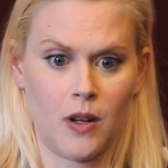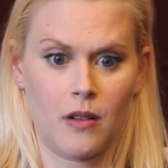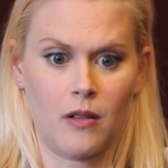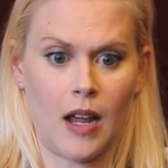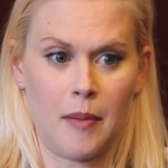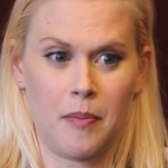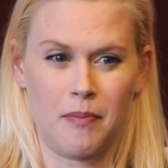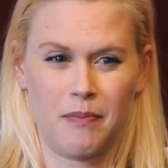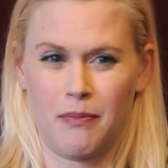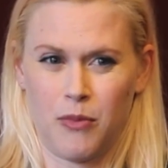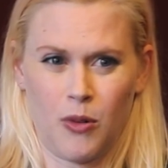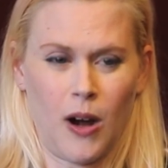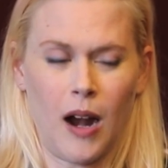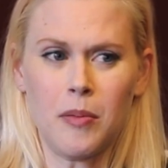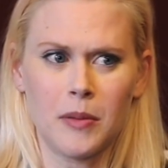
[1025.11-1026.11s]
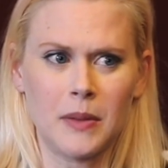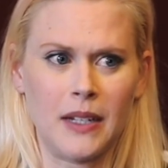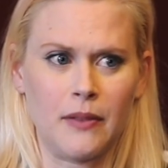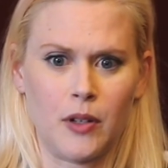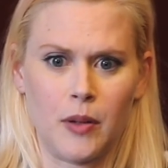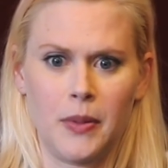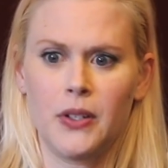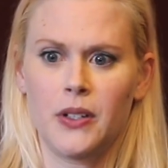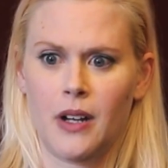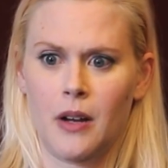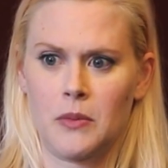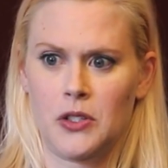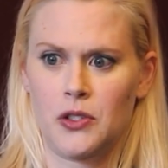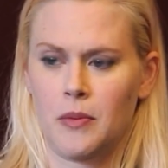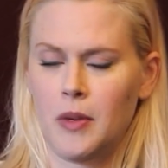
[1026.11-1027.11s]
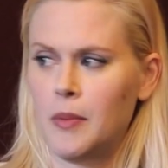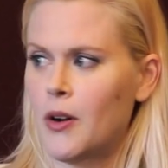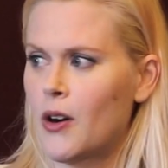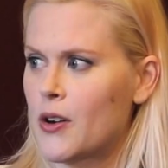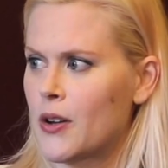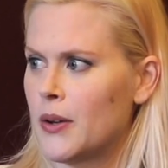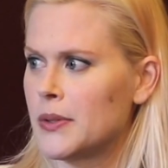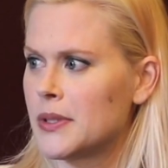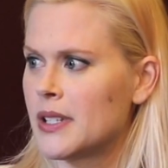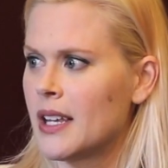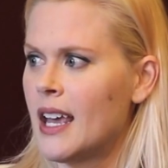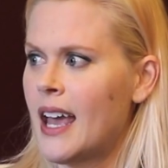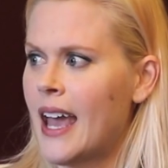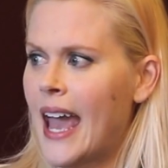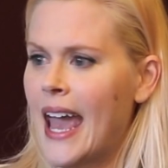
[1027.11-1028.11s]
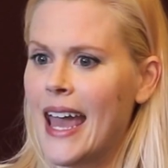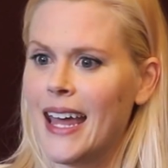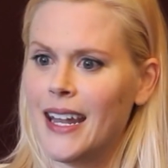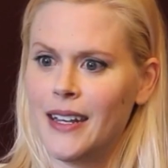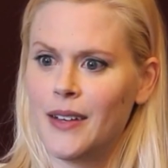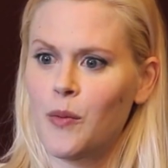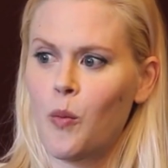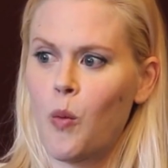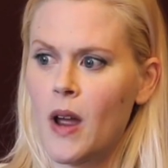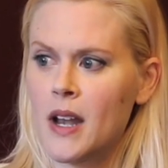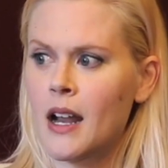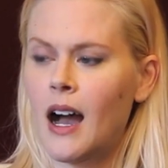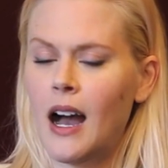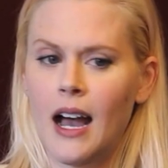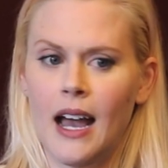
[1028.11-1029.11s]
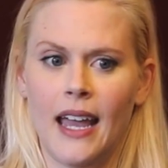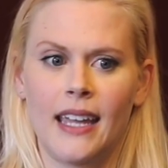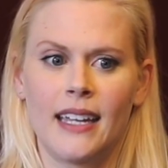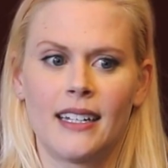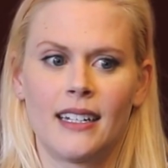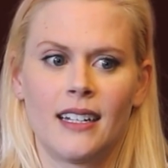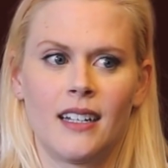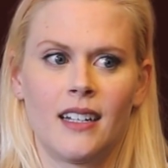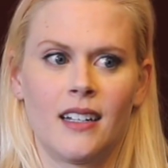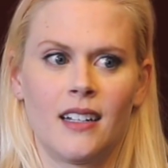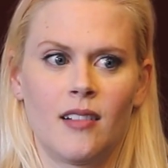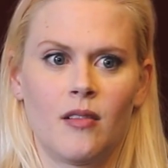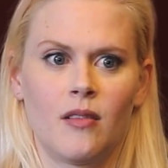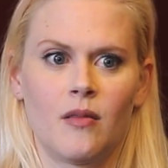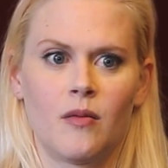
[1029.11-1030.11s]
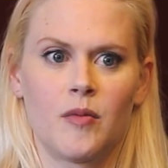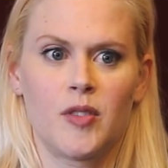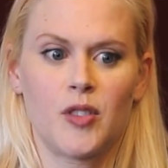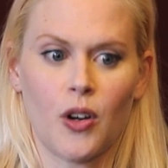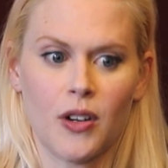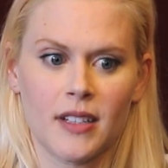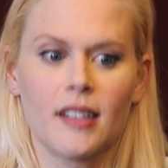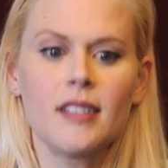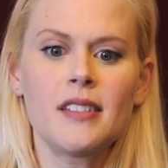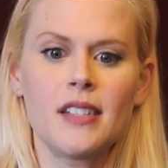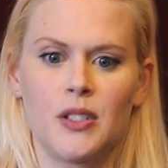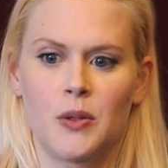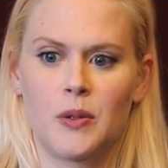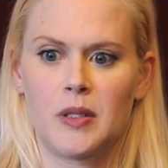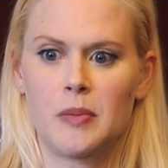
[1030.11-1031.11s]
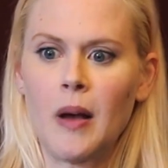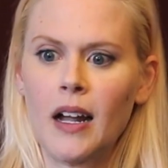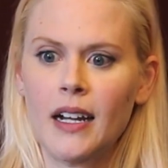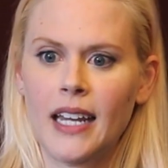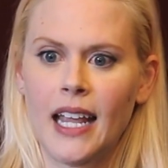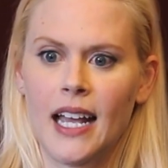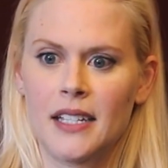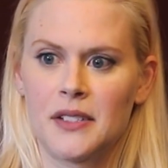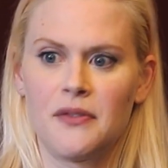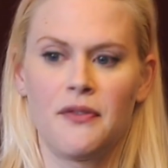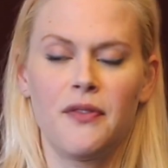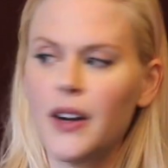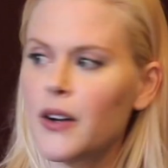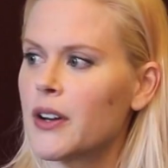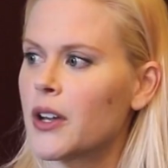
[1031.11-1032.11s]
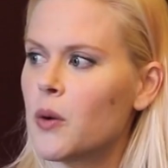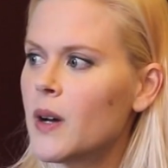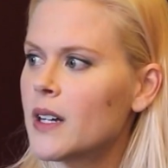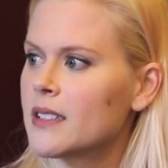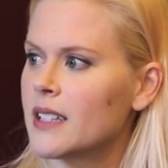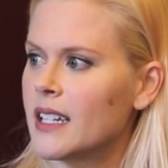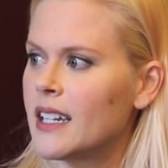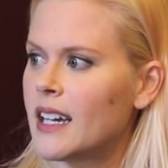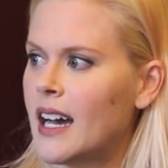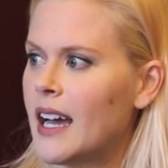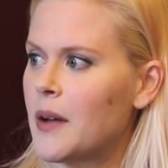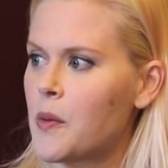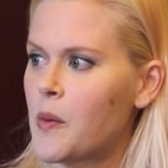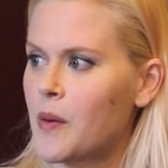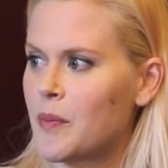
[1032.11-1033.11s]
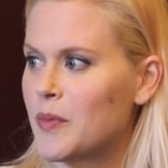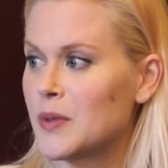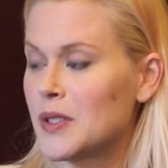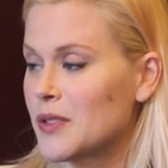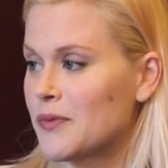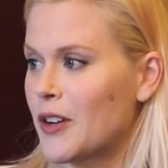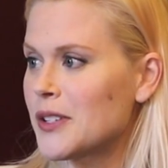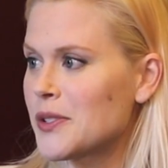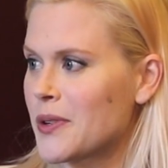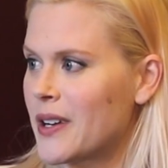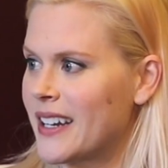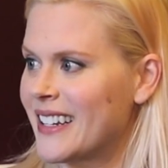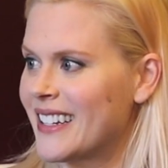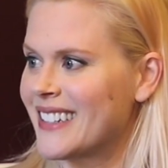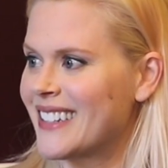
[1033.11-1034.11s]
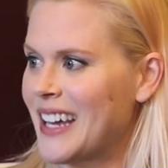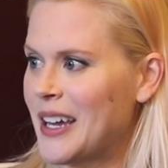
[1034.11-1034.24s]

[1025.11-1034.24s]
one I probably ever appeared on, was Jimmy Pardo's. And when I started listening to his podcast, very quickly, I was frustrated.